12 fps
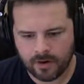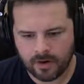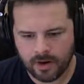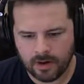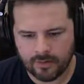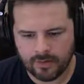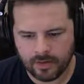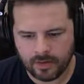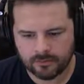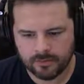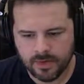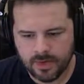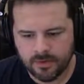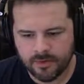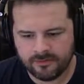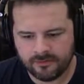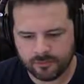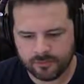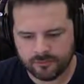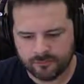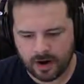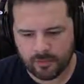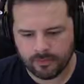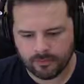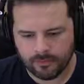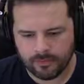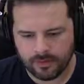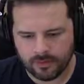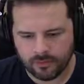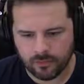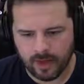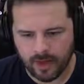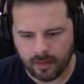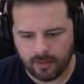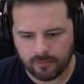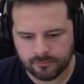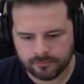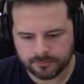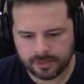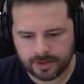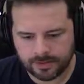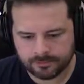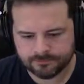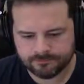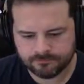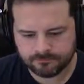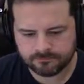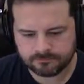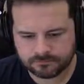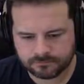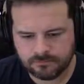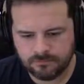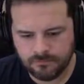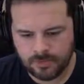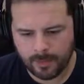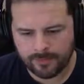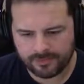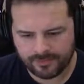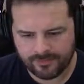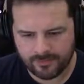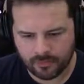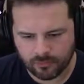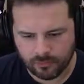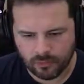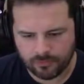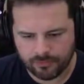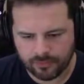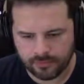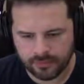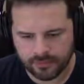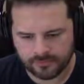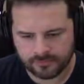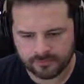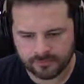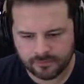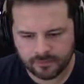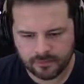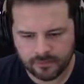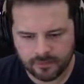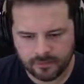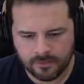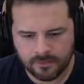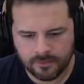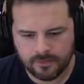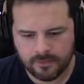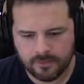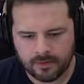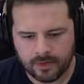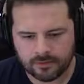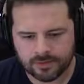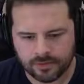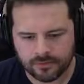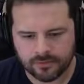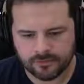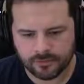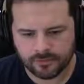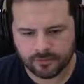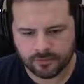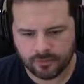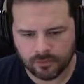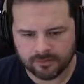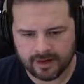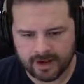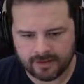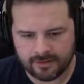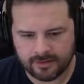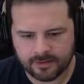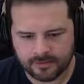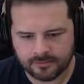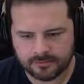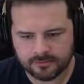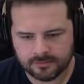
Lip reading: All right, here we go. This is where the fire would really do well. I'm just going to see if I can roll through this. I'm sure there's some sort of cool tactic.